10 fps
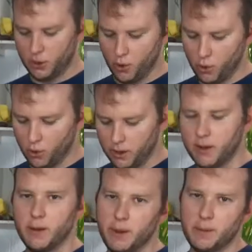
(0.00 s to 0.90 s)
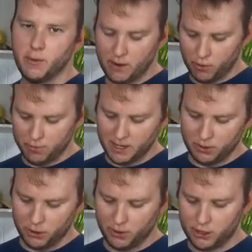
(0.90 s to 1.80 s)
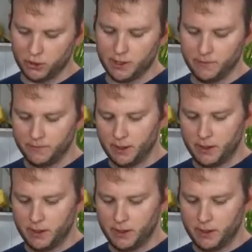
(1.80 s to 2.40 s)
cool, maybe around room temperature actually,